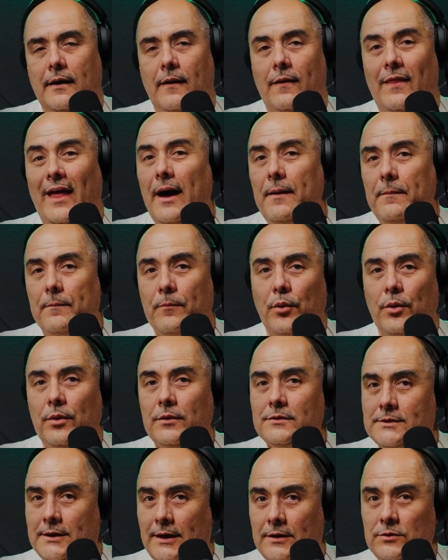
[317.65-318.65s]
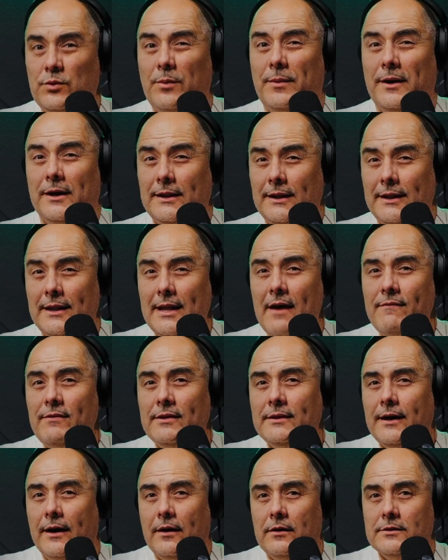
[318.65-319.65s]
That boils down to about
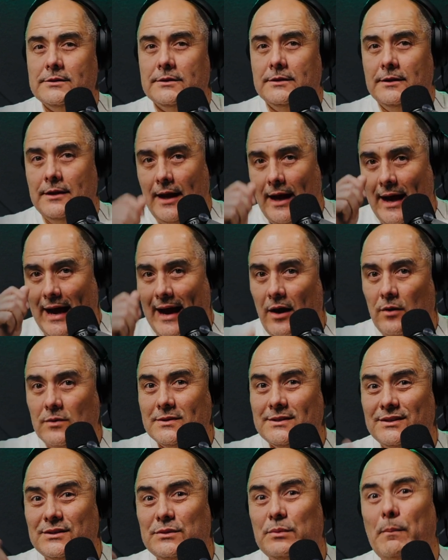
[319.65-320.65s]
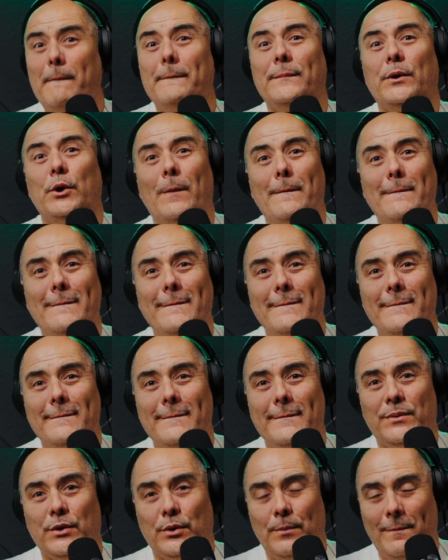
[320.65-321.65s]
11,000 houses per
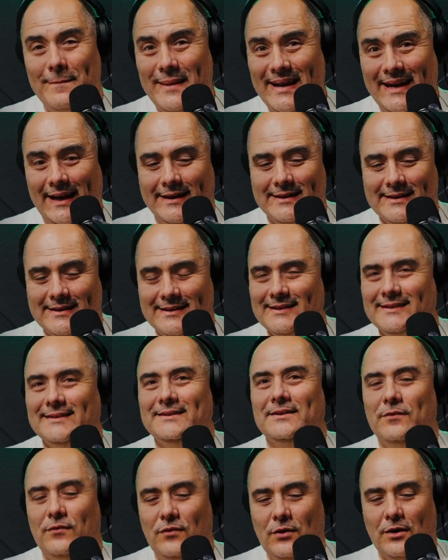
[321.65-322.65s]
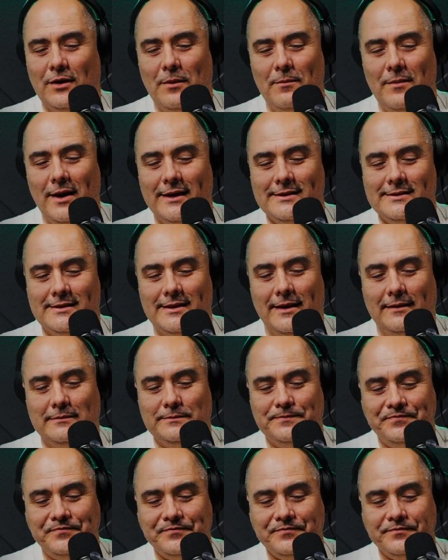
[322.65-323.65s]
minute, if you can imagine that.
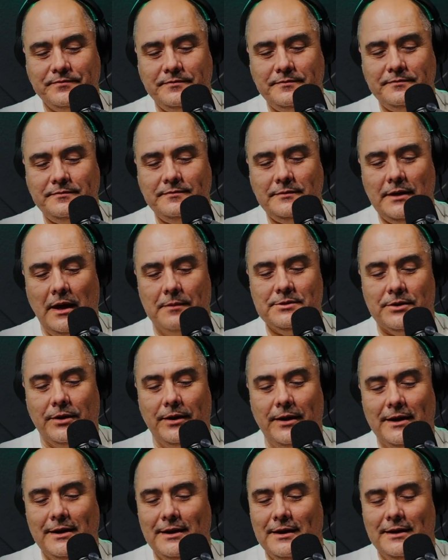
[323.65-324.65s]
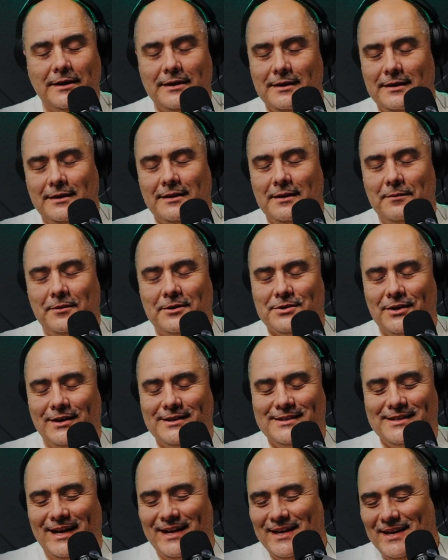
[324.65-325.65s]
I'm sorry, let me
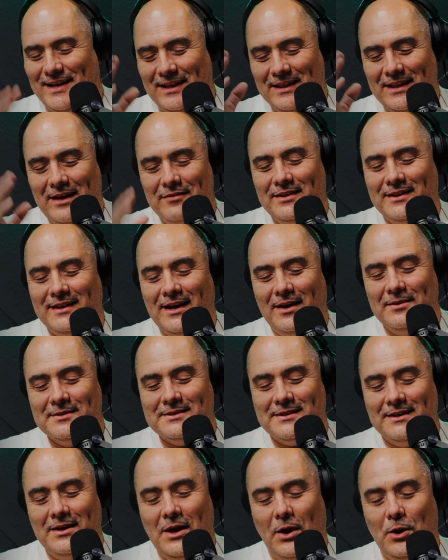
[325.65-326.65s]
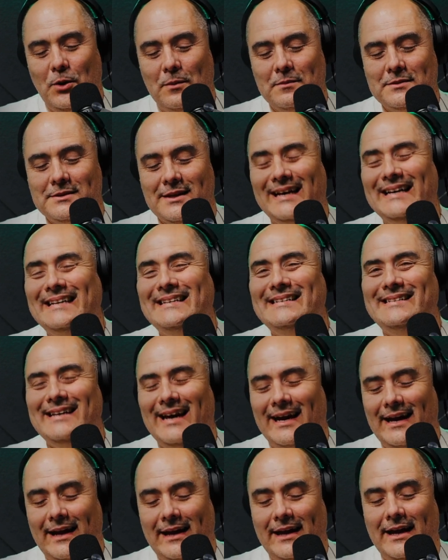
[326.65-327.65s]
change that. 11,000 homes a
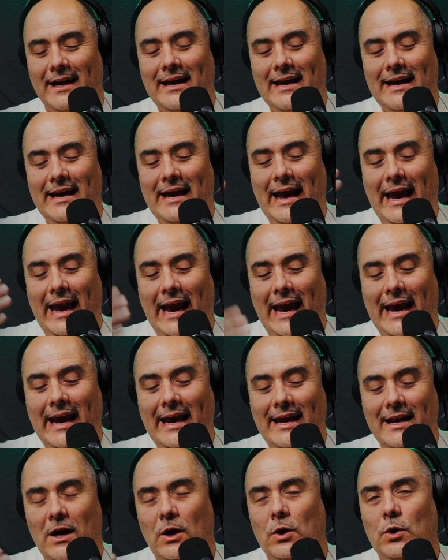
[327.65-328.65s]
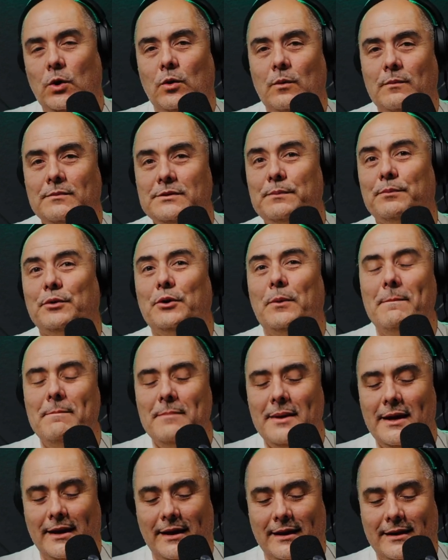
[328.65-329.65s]
day, 8 homes per
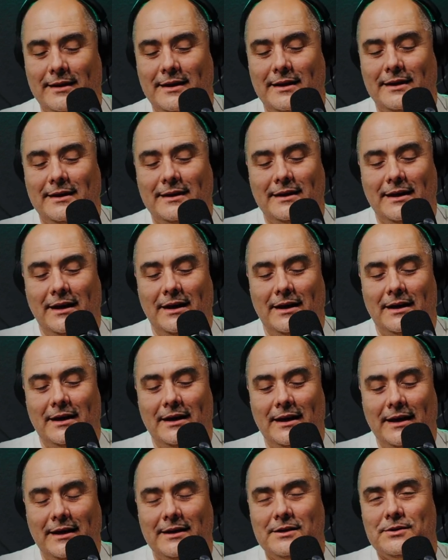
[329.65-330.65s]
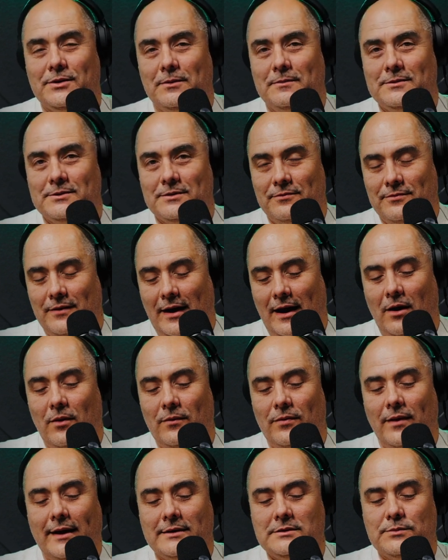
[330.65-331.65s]
minute in terms of
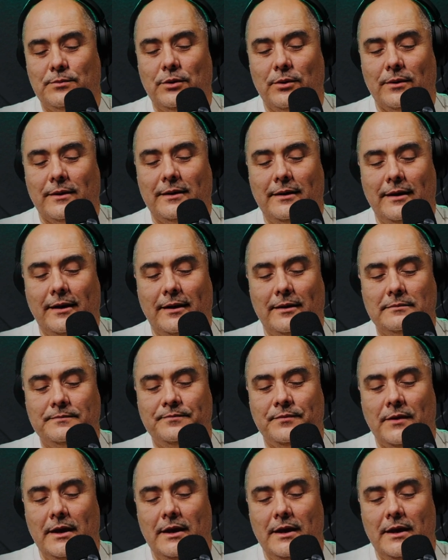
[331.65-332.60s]
how that's broken down.